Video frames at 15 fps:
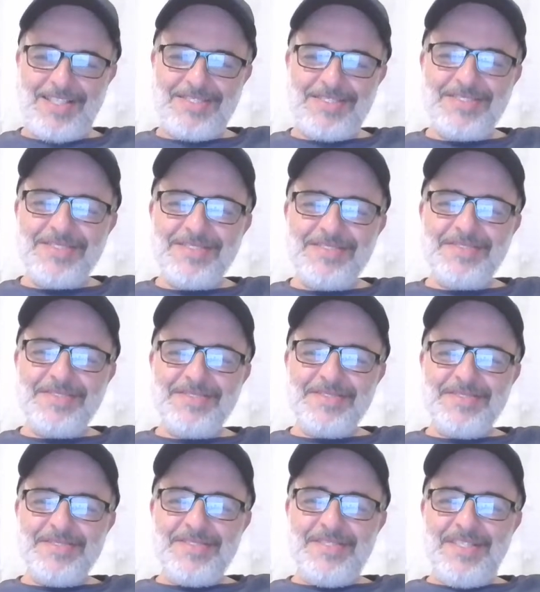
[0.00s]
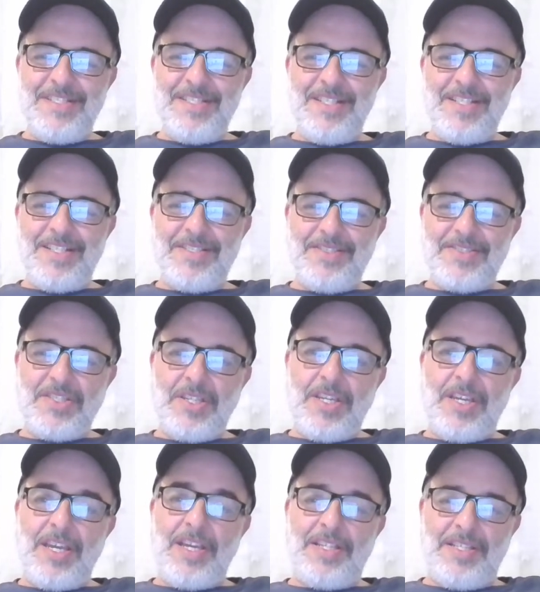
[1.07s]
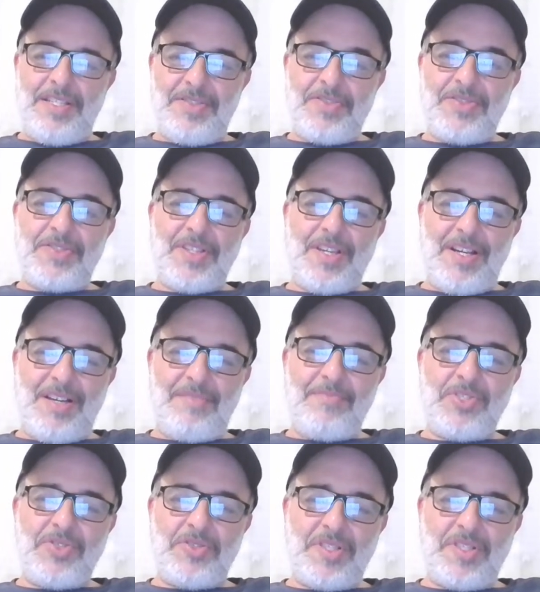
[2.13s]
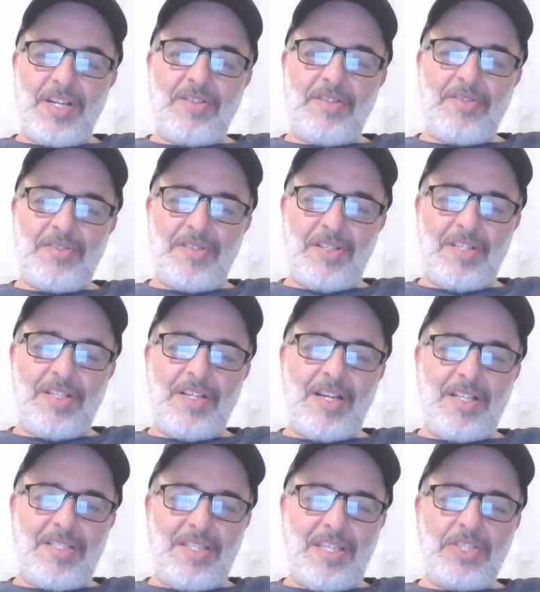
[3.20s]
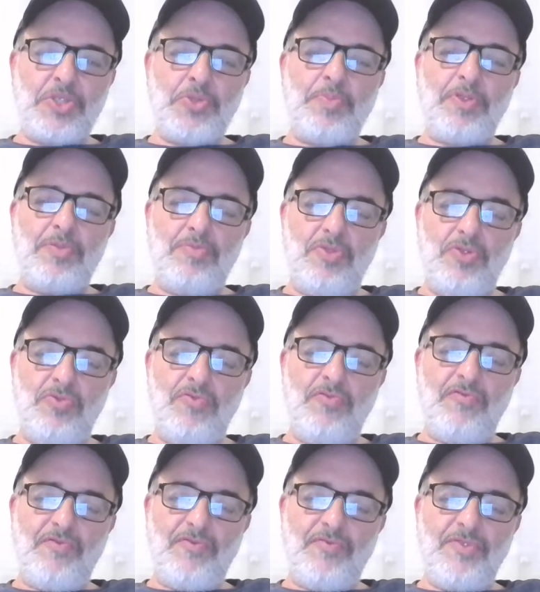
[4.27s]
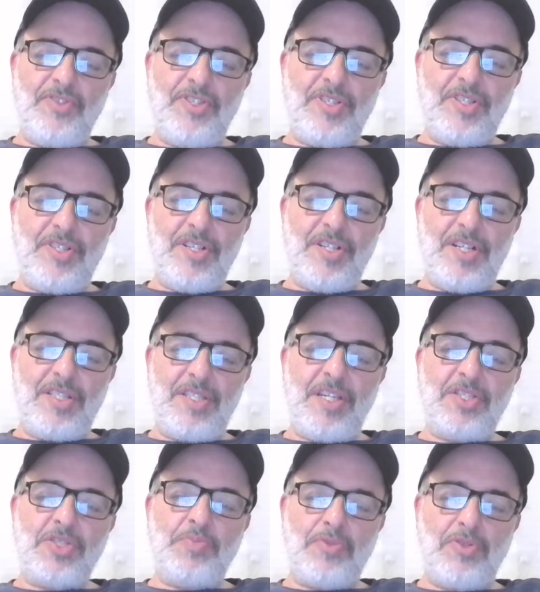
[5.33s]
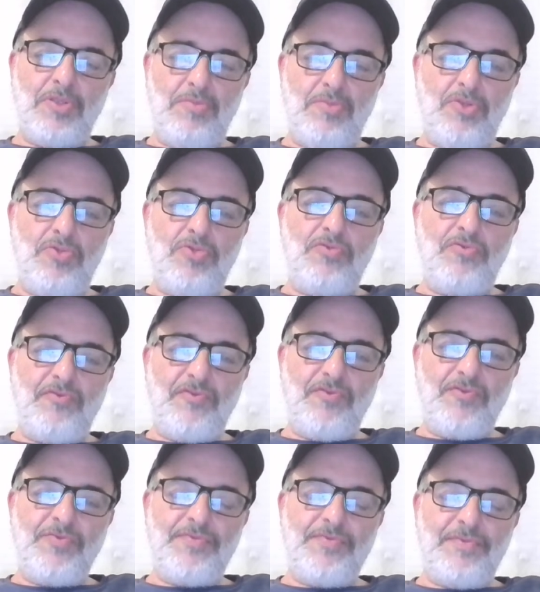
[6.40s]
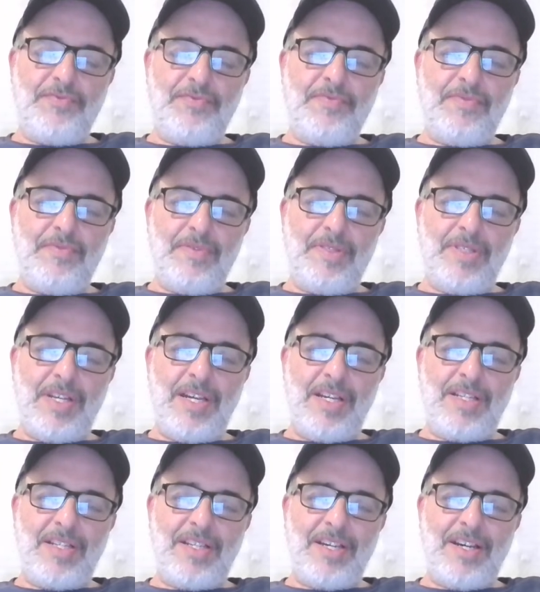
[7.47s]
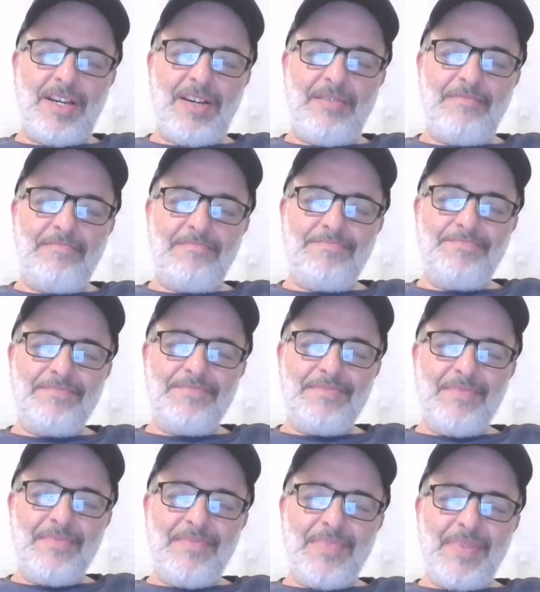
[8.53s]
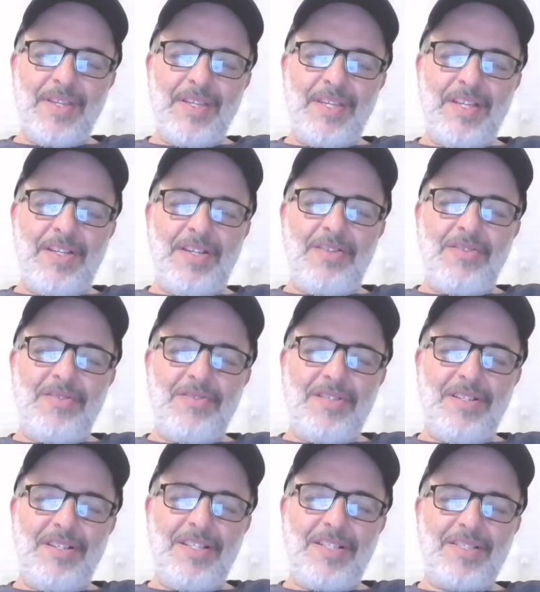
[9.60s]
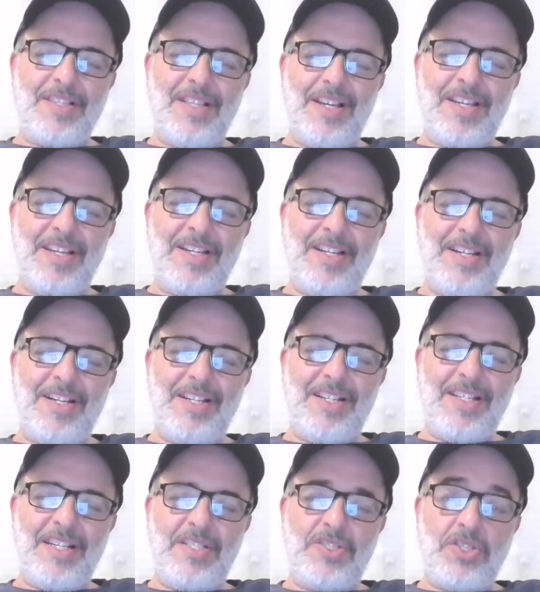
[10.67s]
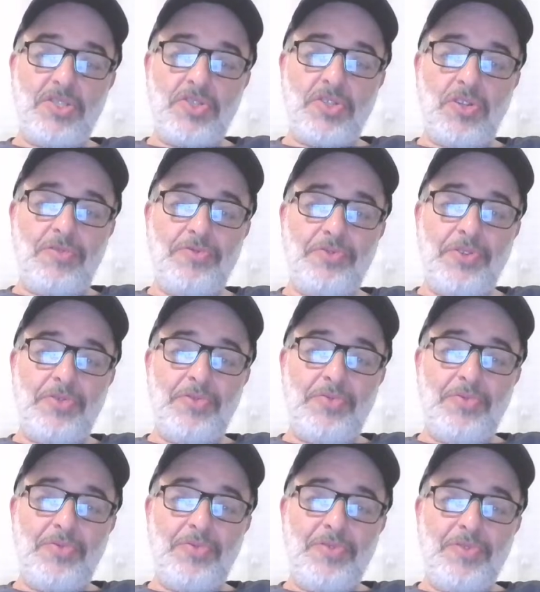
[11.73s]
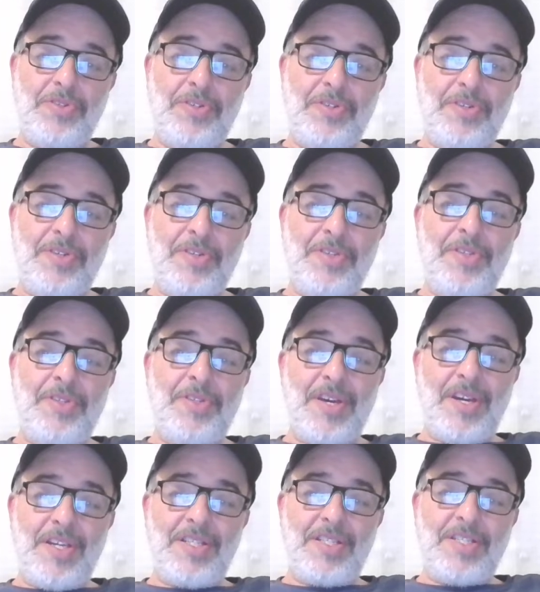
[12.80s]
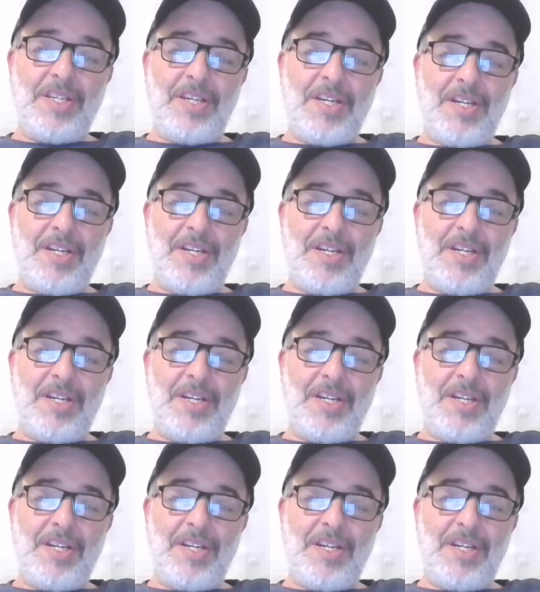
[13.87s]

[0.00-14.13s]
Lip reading: Yes, it is, Mr. Deckard, a desperate move. A desperate move. And you know, it's like it just shows you that